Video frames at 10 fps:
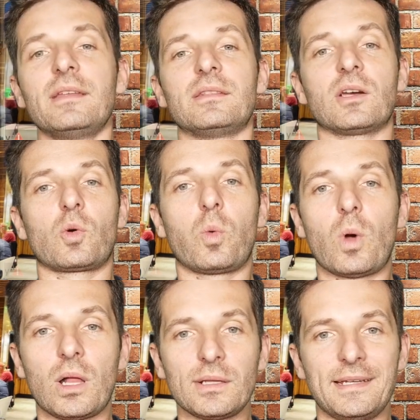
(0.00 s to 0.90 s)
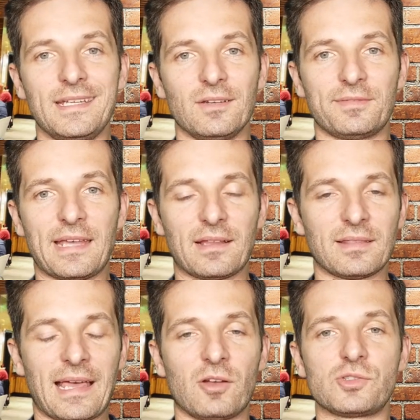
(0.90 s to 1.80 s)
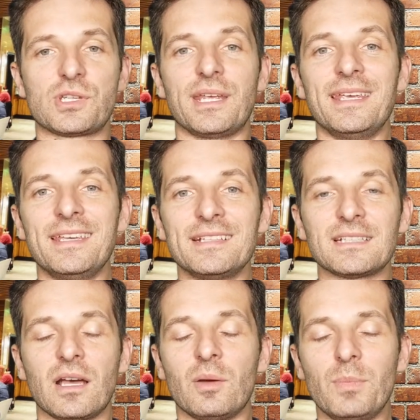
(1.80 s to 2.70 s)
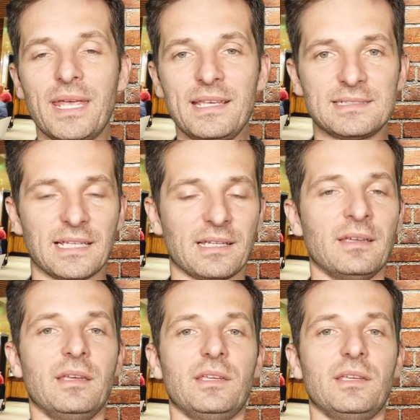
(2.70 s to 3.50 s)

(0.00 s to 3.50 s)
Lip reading: The quality of that lounge is amazing.